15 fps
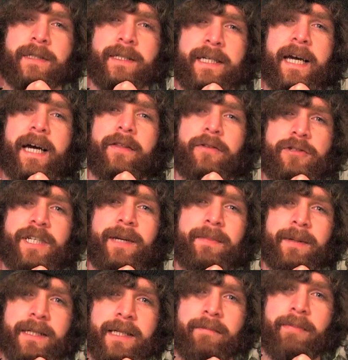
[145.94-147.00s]
yeah, they're
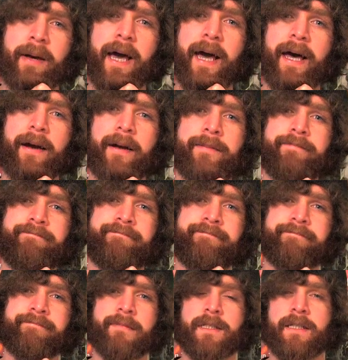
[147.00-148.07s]
typically bad.
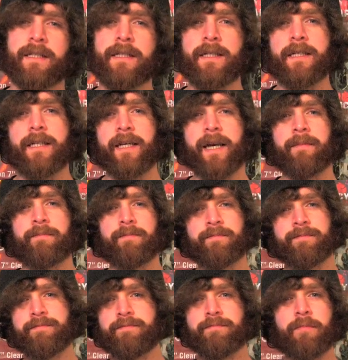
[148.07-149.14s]
And